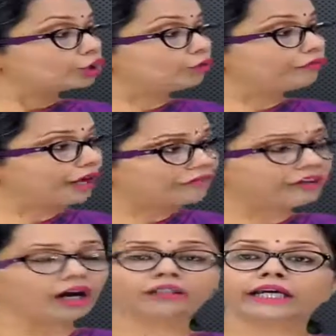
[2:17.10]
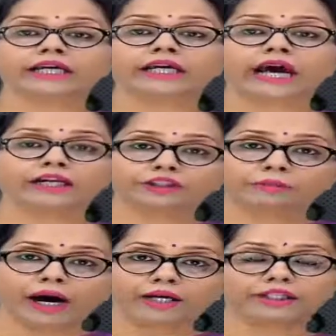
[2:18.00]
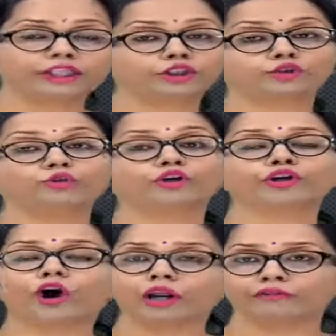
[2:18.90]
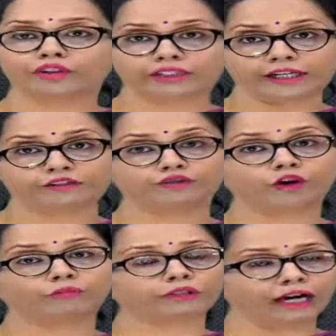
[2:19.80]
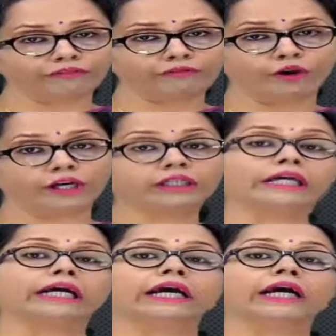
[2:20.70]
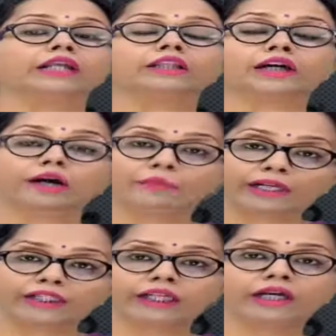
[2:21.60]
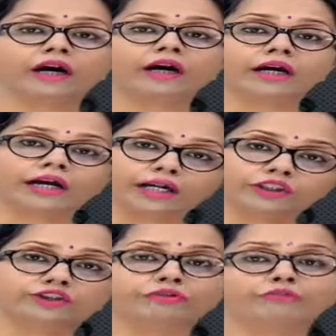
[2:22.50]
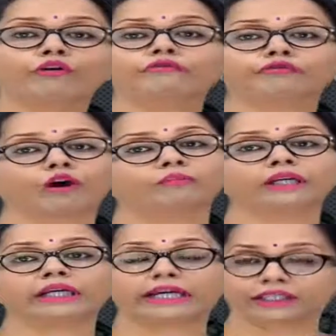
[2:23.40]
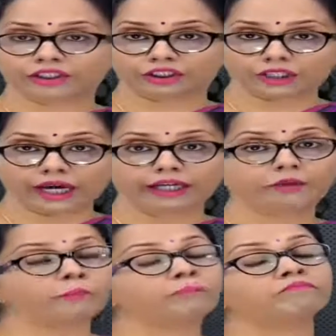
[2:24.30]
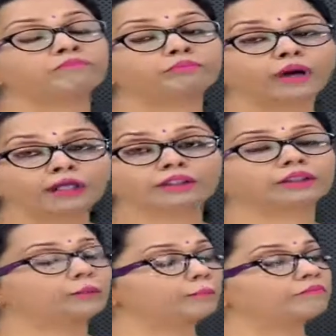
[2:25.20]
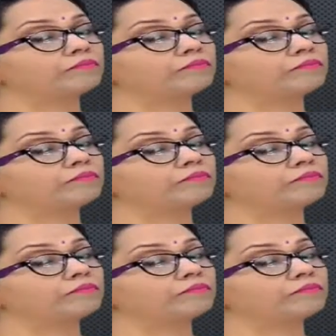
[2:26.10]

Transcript: So when we are taking antibiotics to cure ourselves from typhoid, the bacteria is removed from the intestine, but